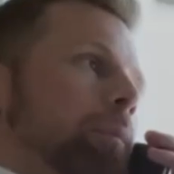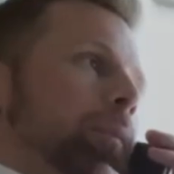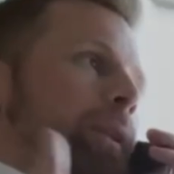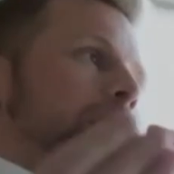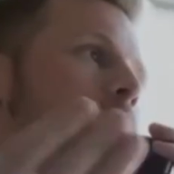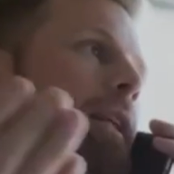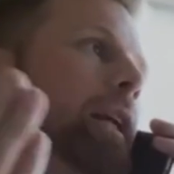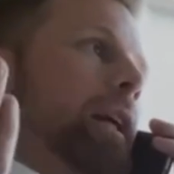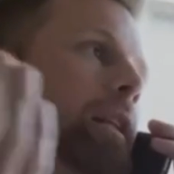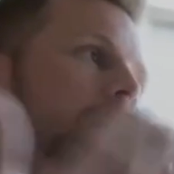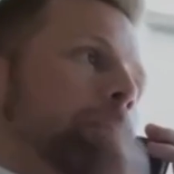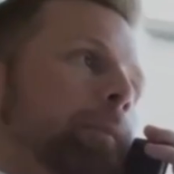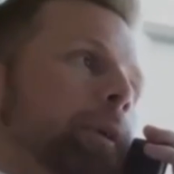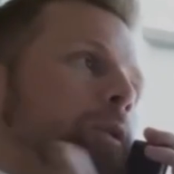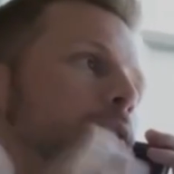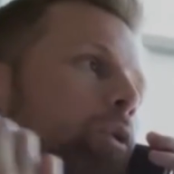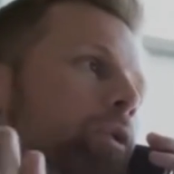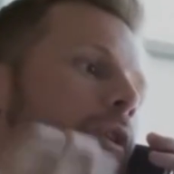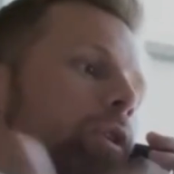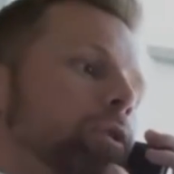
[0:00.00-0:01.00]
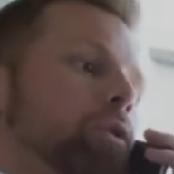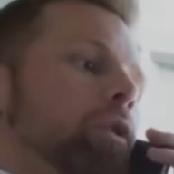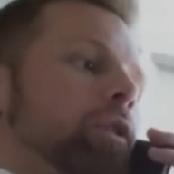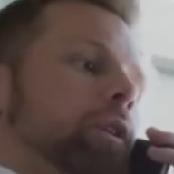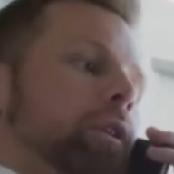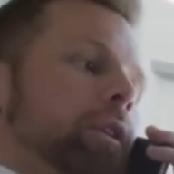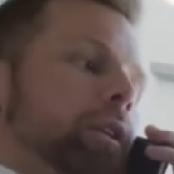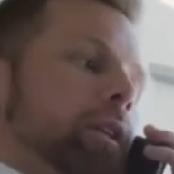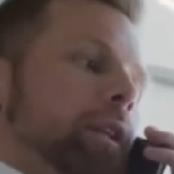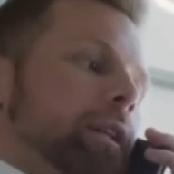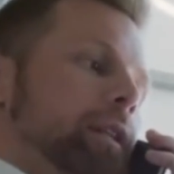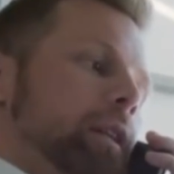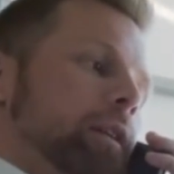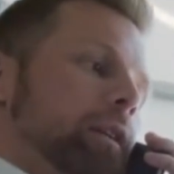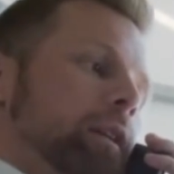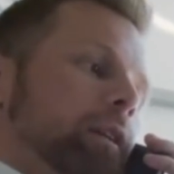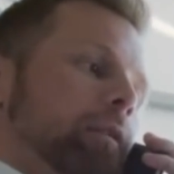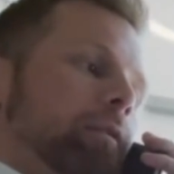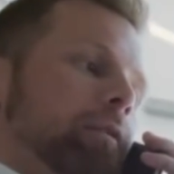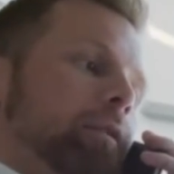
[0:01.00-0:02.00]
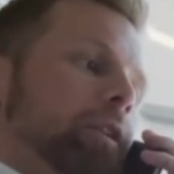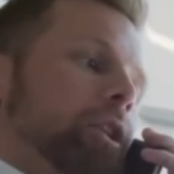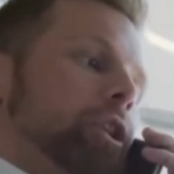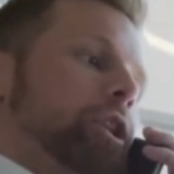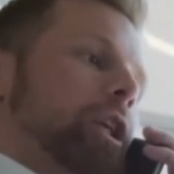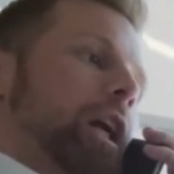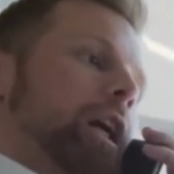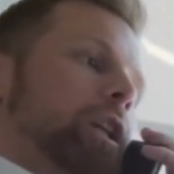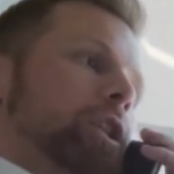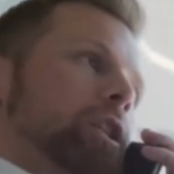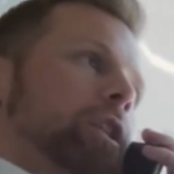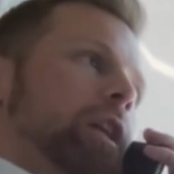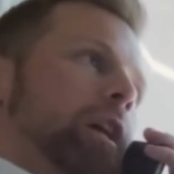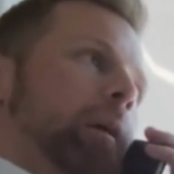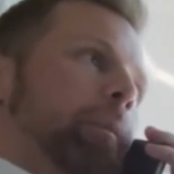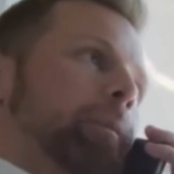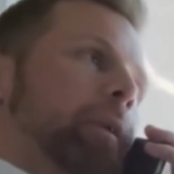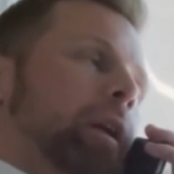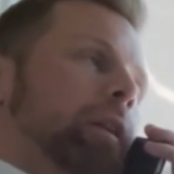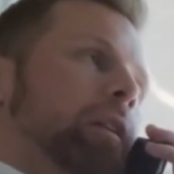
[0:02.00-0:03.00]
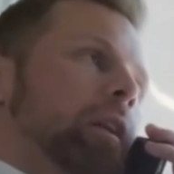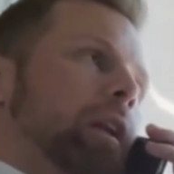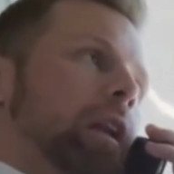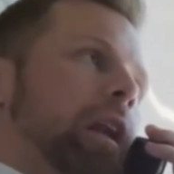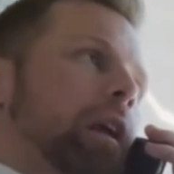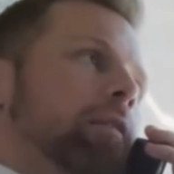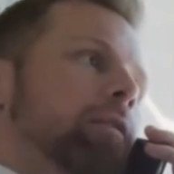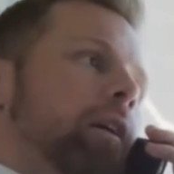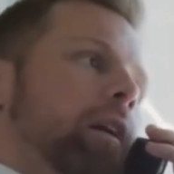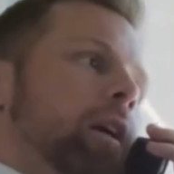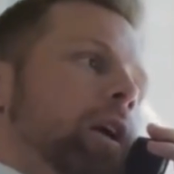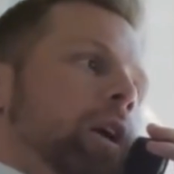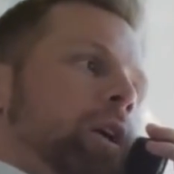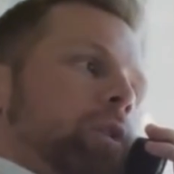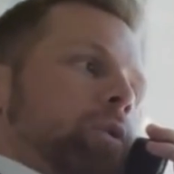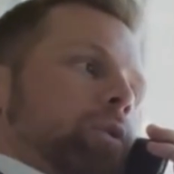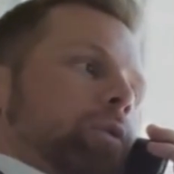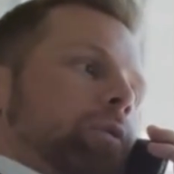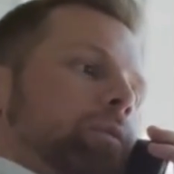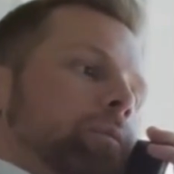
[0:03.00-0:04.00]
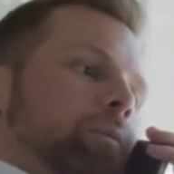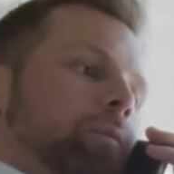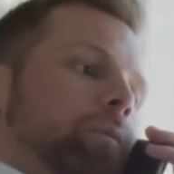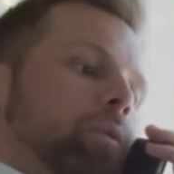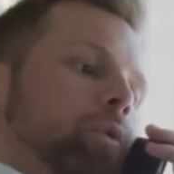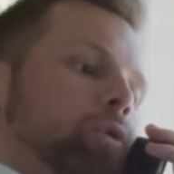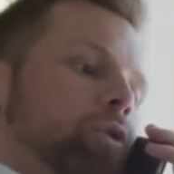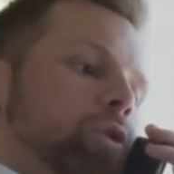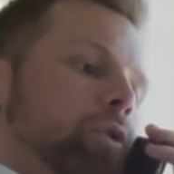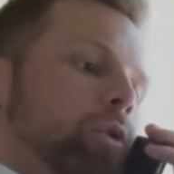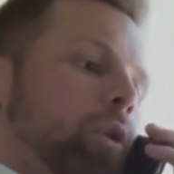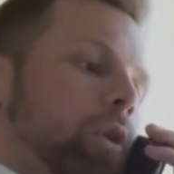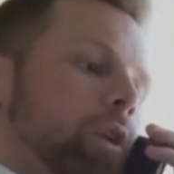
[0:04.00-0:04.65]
need to start working and practicing because that's the only way to get to a state of being.